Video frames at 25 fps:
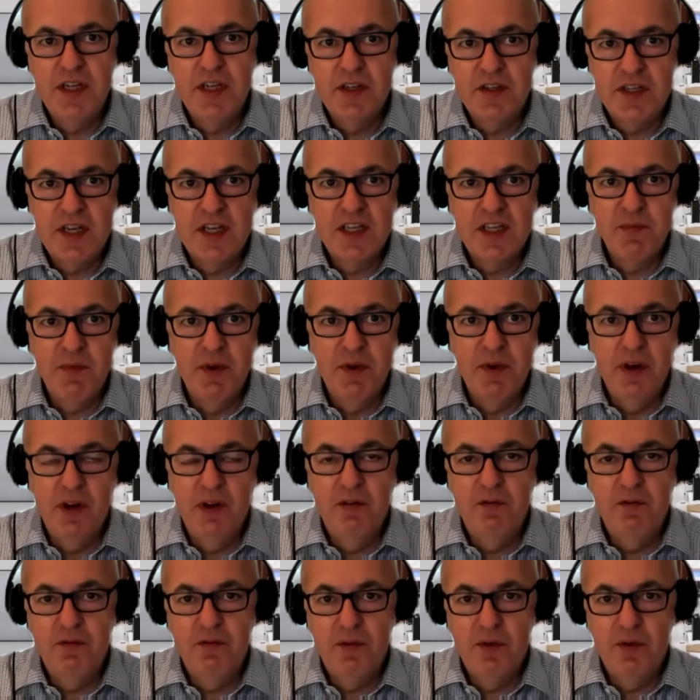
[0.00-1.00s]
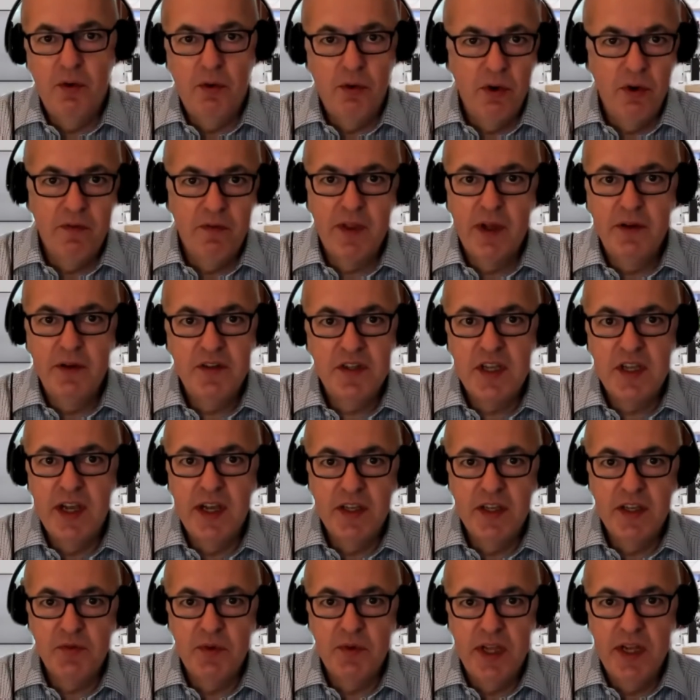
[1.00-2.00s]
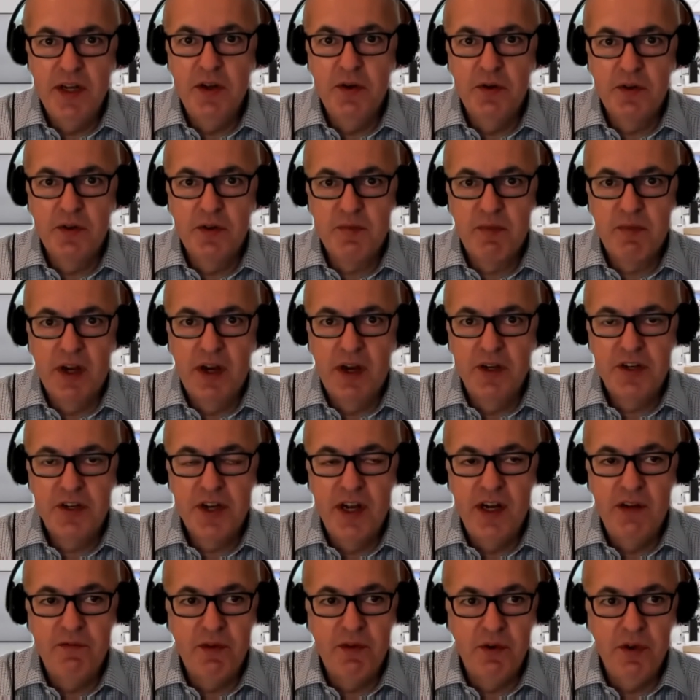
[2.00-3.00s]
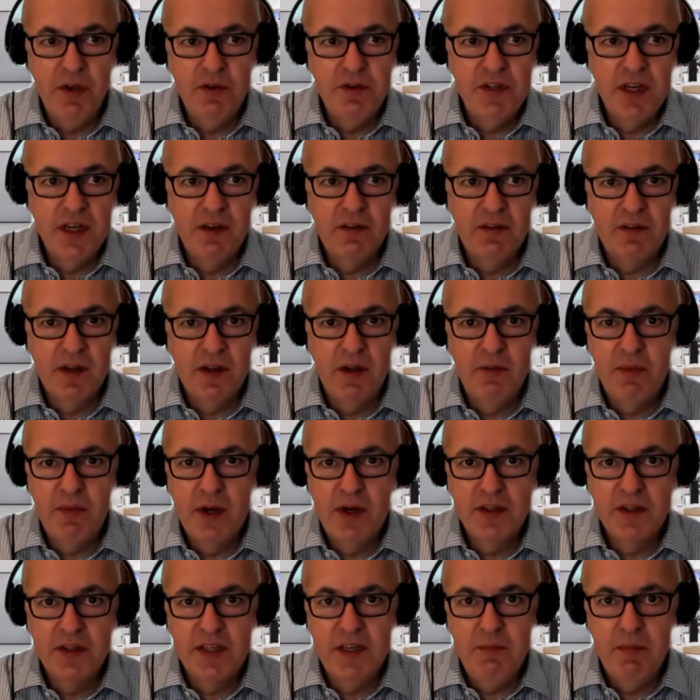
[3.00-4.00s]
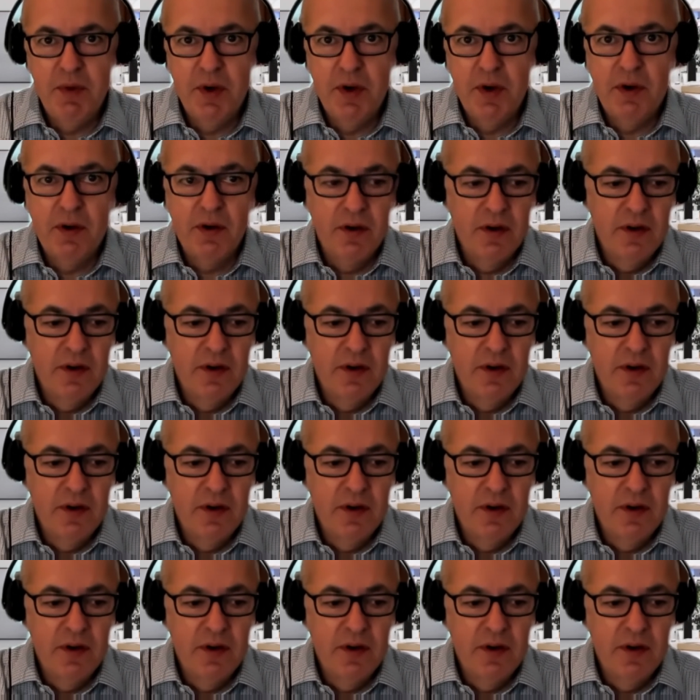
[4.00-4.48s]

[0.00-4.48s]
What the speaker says: assessment of all of those things within your supply chain if you're using a third-party bot?